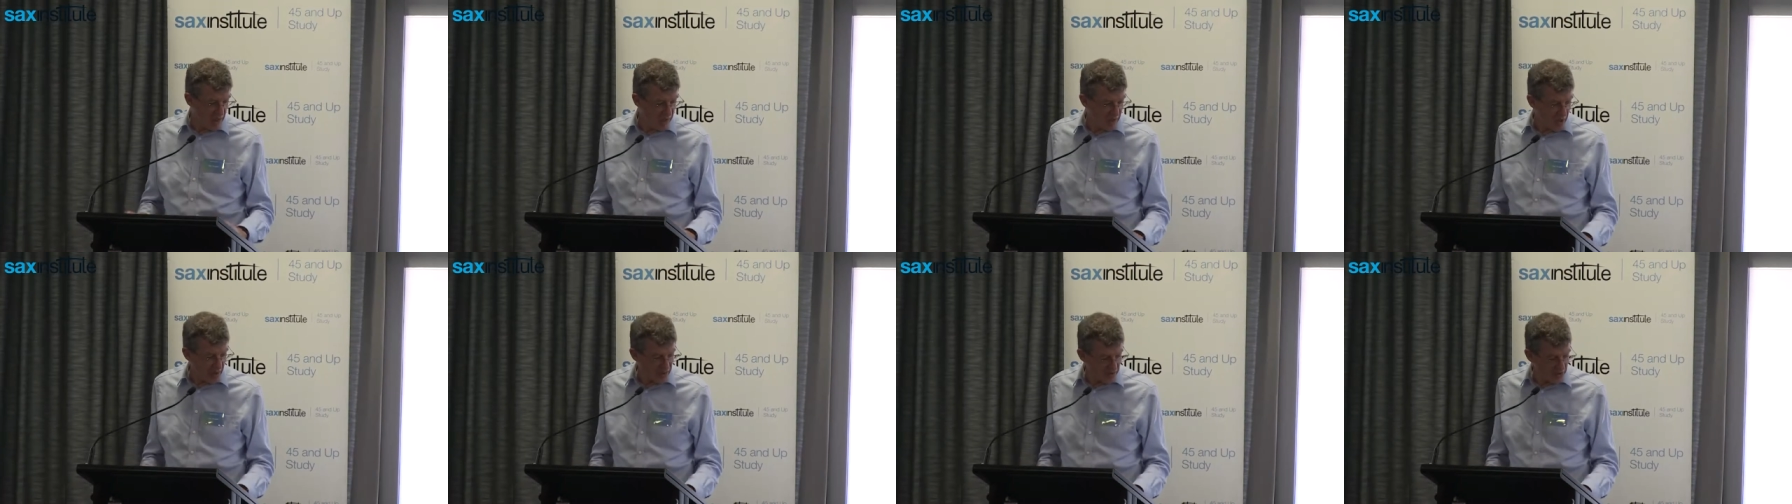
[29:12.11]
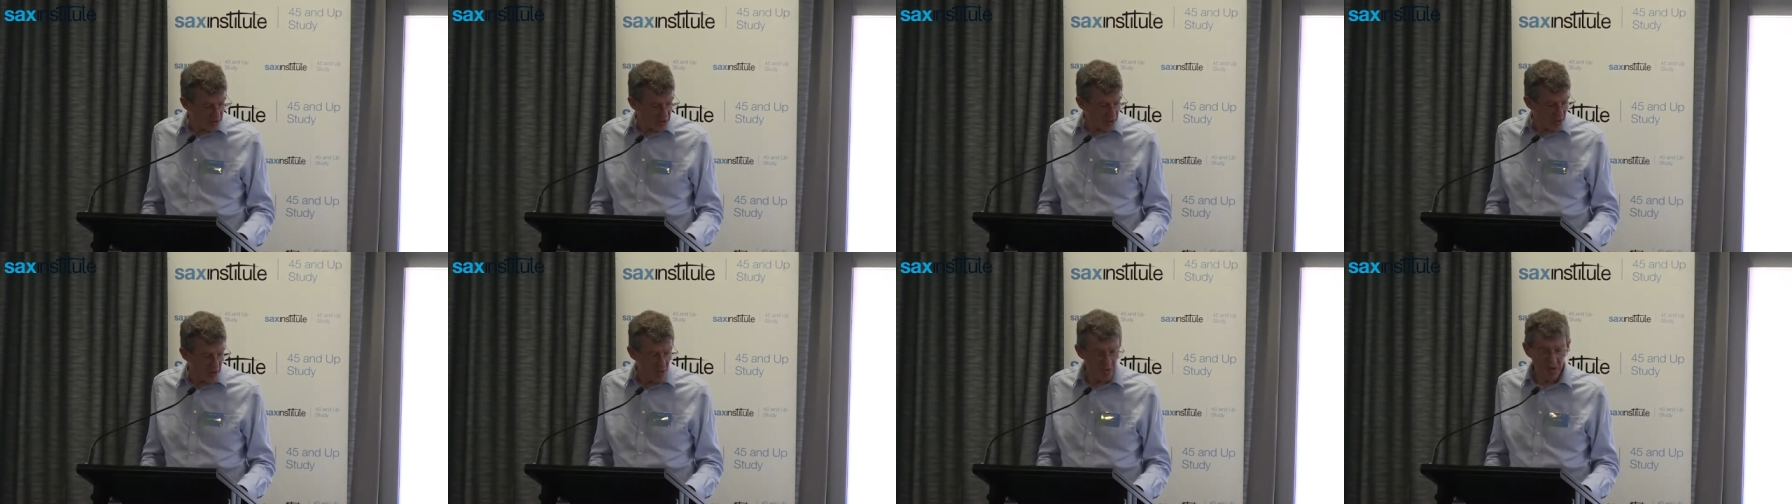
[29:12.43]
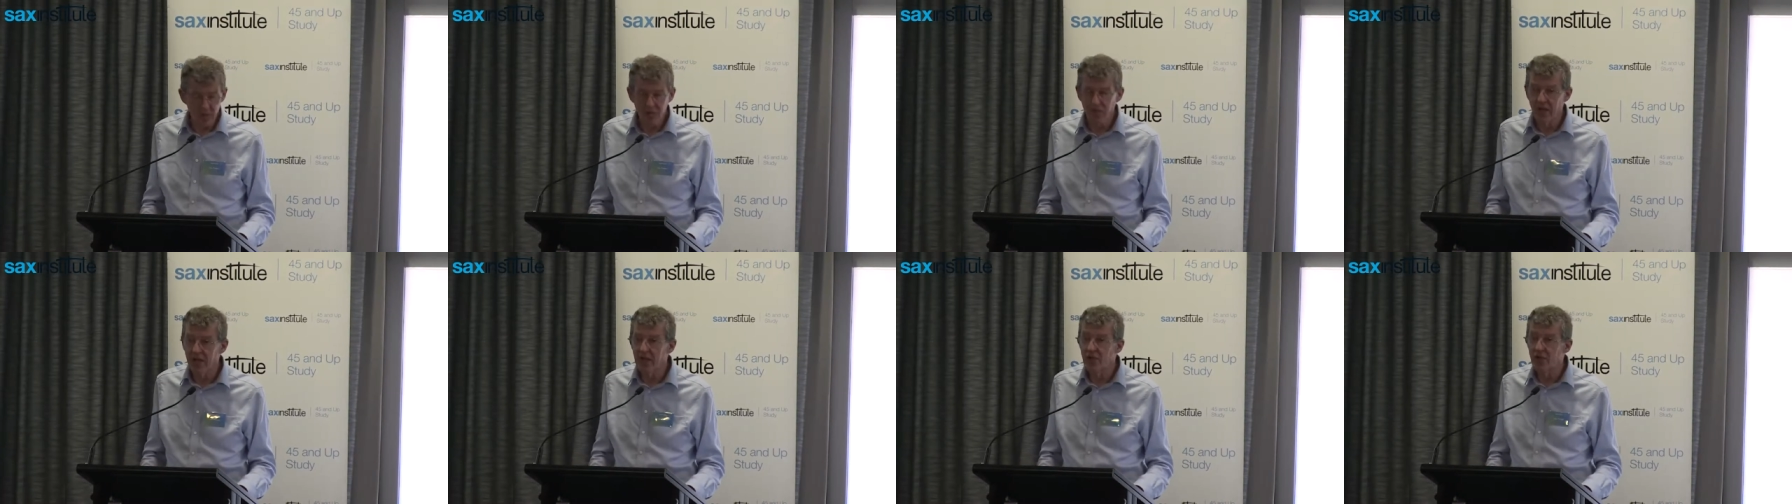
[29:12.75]
about the sort
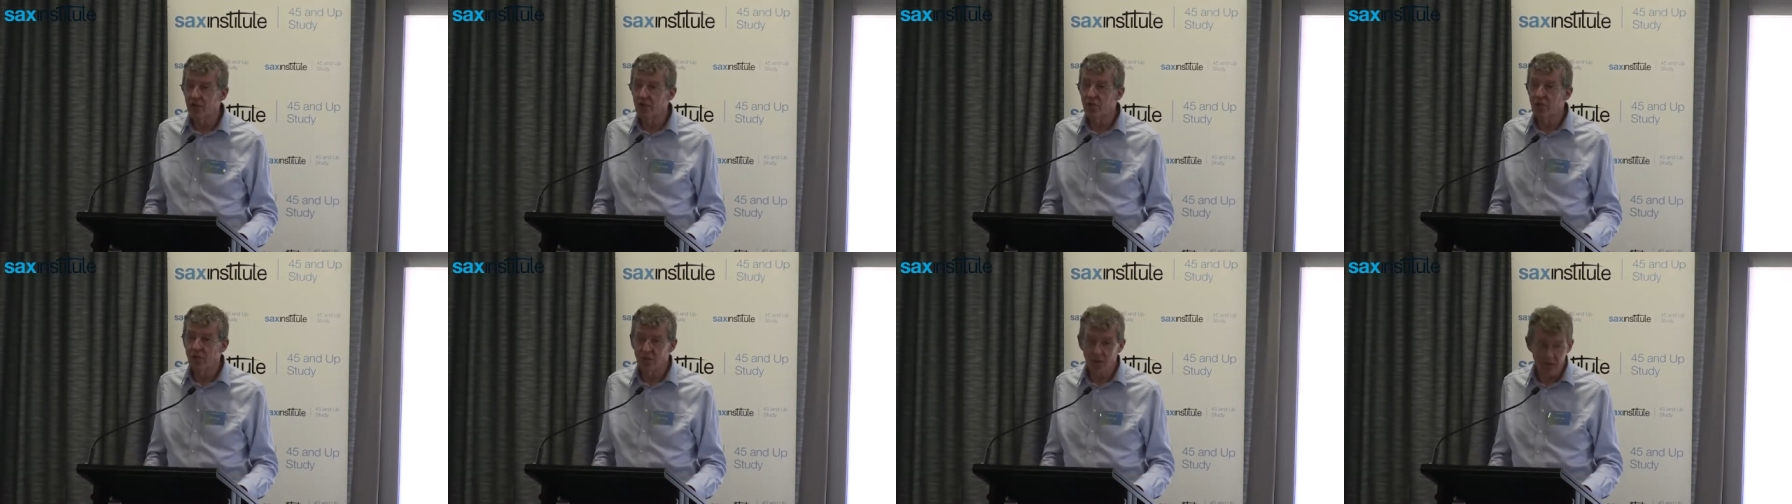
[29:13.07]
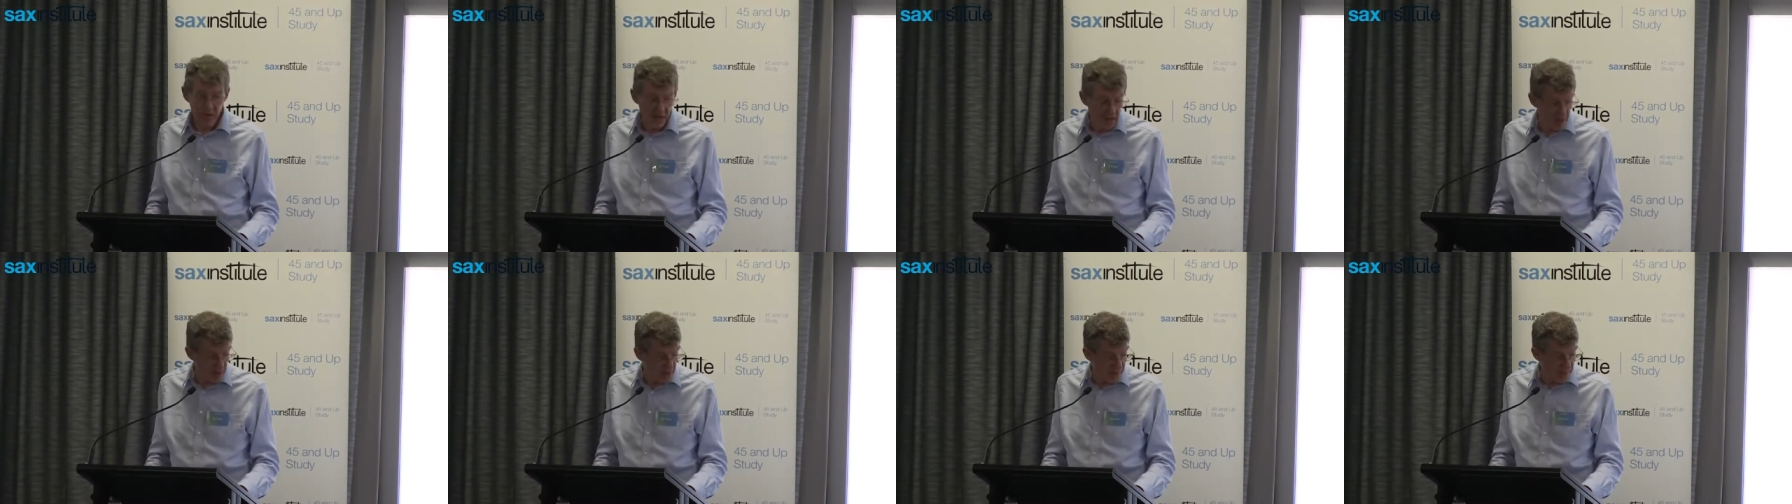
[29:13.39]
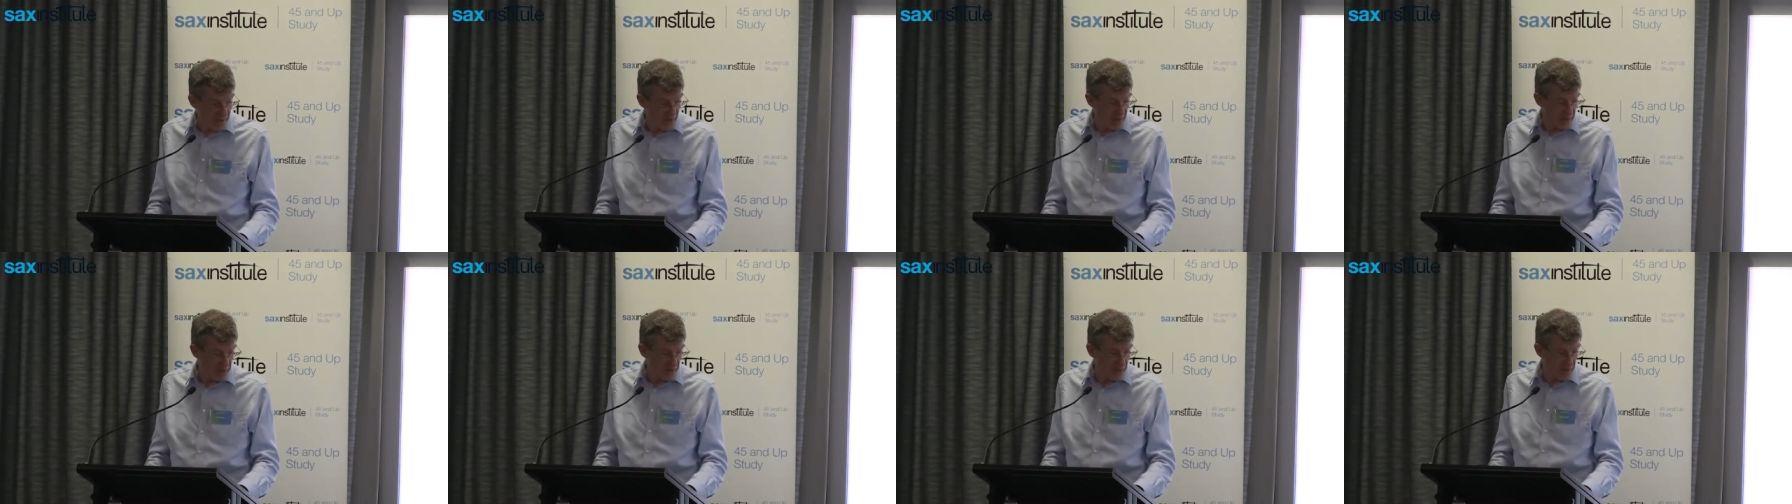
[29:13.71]
of things you would think
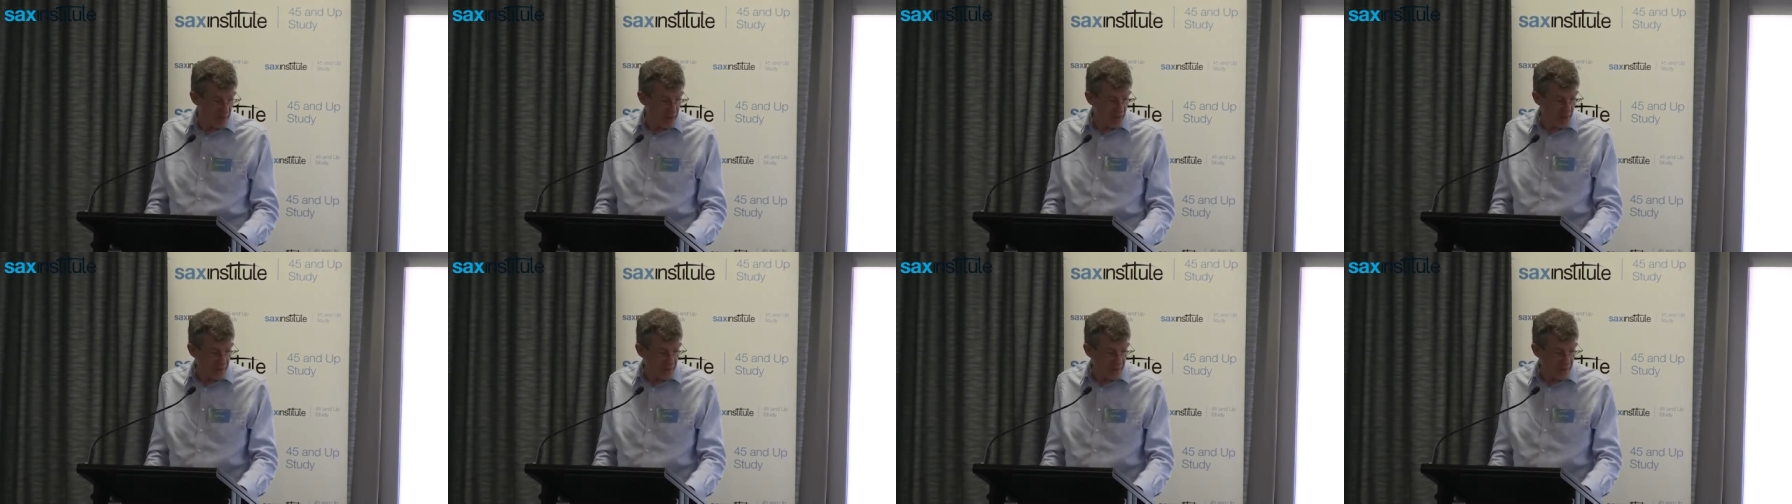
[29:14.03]
about and